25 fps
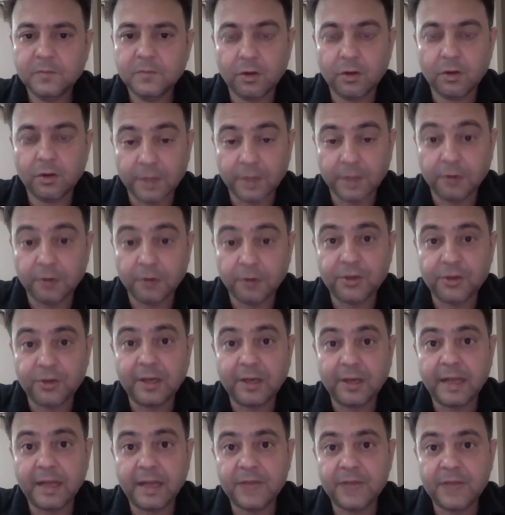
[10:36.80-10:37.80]

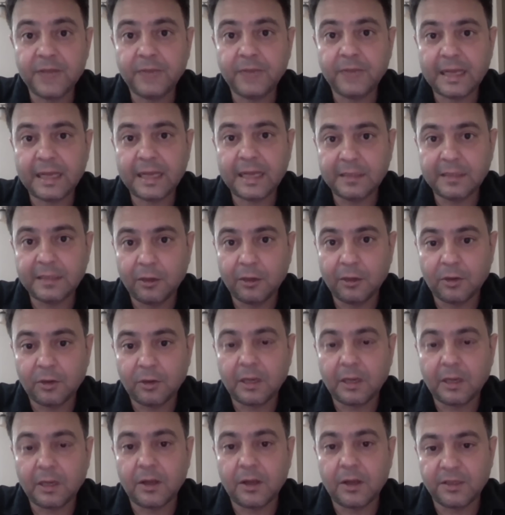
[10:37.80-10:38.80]
Constitution as well as the
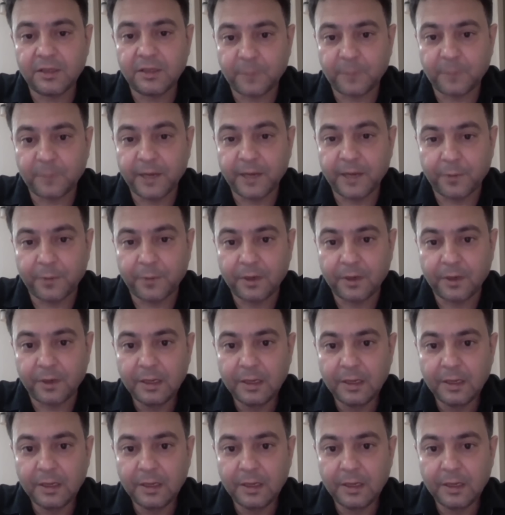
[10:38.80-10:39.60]
local laws of Manipur.